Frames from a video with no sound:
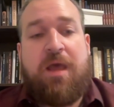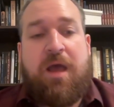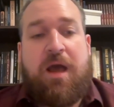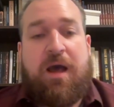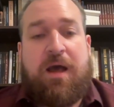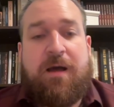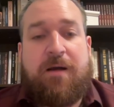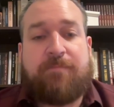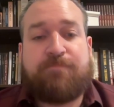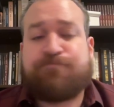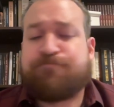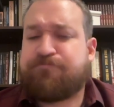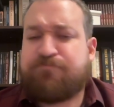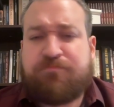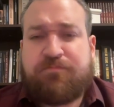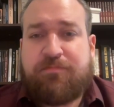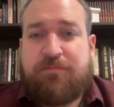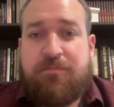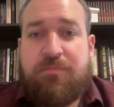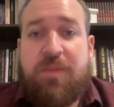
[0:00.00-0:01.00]

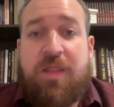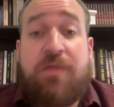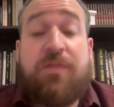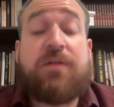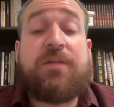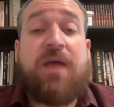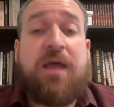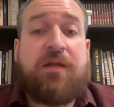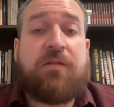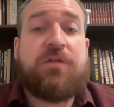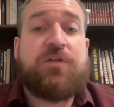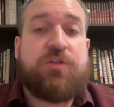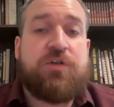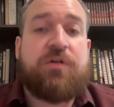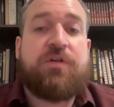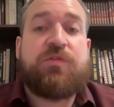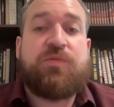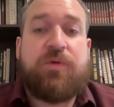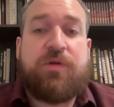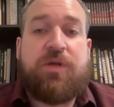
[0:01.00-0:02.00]
the title
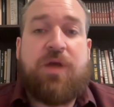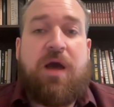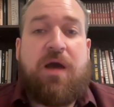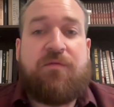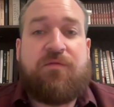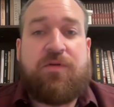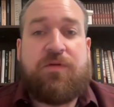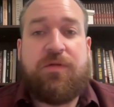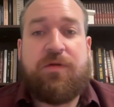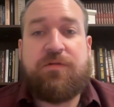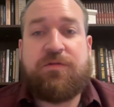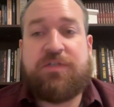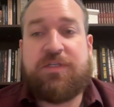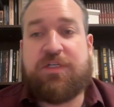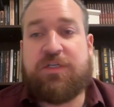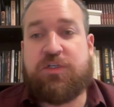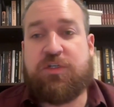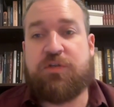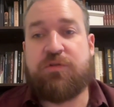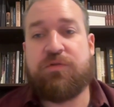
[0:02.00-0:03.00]
insurance would cover those
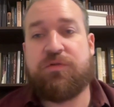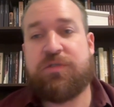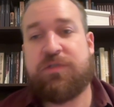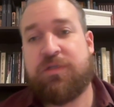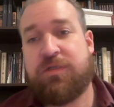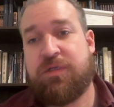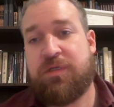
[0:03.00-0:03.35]
issues.